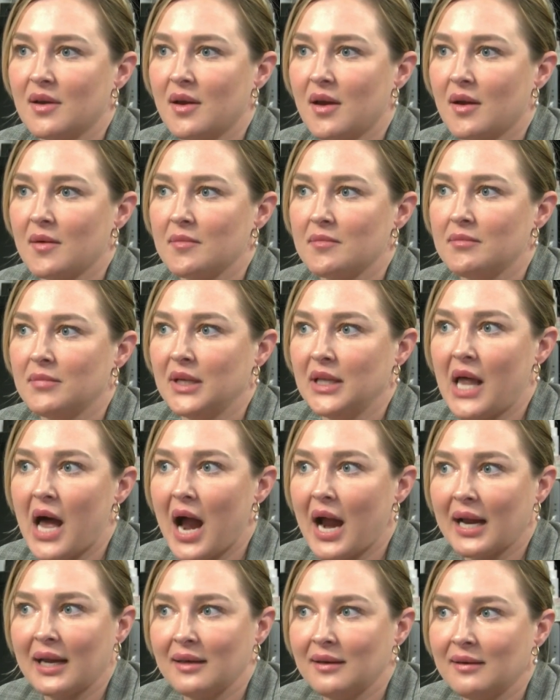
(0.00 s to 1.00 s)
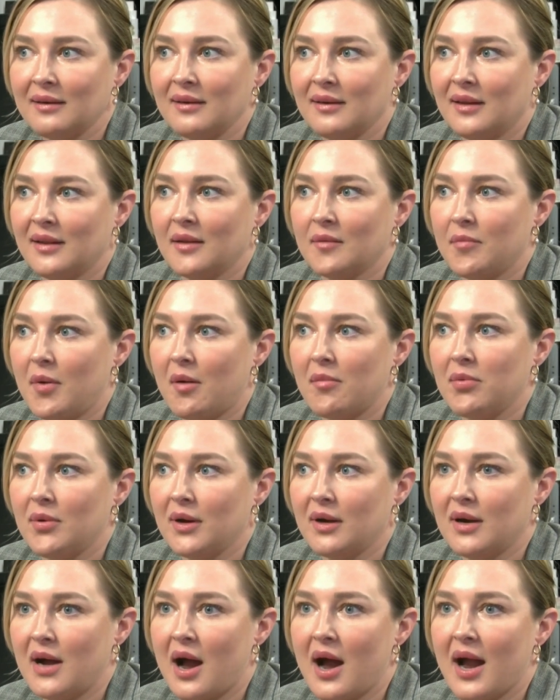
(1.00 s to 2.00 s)
uh, maligned in the
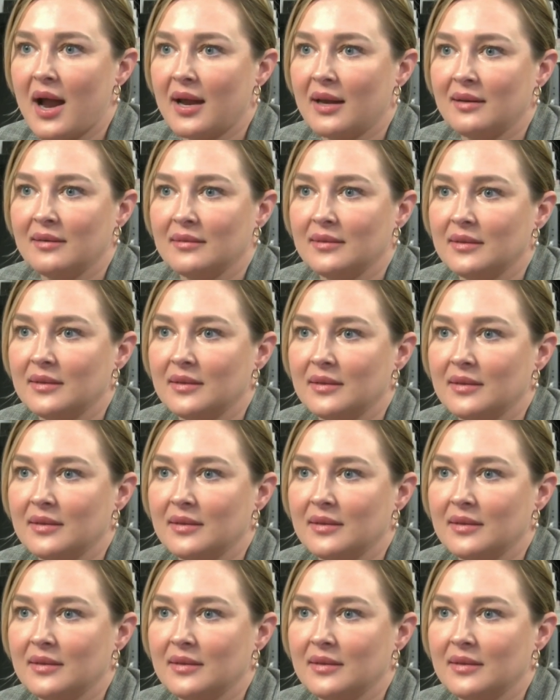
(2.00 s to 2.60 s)
public eye.